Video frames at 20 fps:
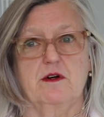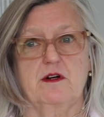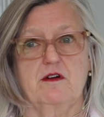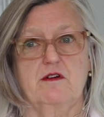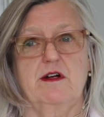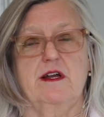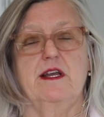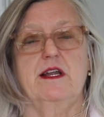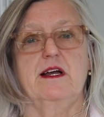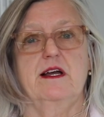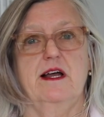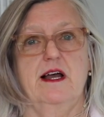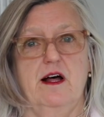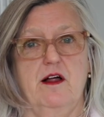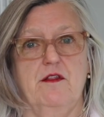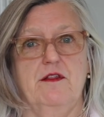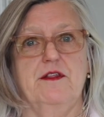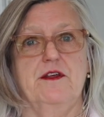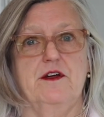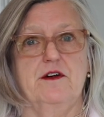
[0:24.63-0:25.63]
we're creating a
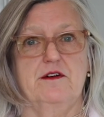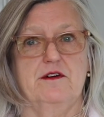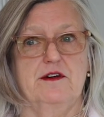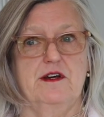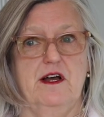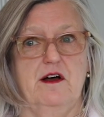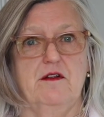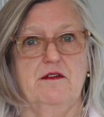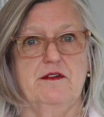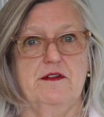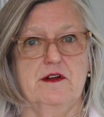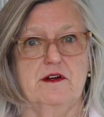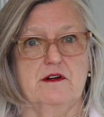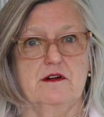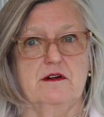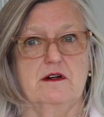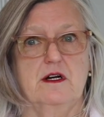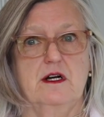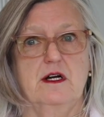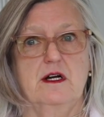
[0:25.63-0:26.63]
healthier and
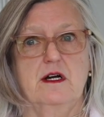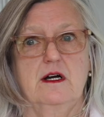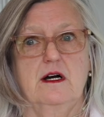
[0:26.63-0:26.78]
healthier